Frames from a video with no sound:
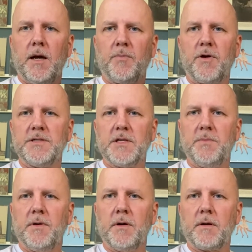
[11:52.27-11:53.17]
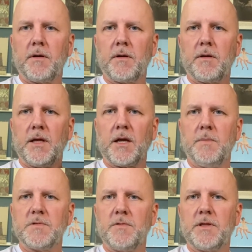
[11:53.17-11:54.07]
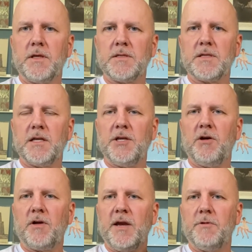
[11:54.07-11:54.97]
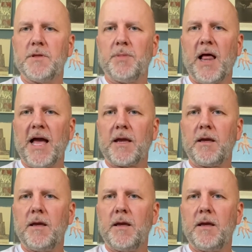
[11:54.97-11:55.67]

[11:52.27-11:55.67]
printed book that comes with this that you don't get with the black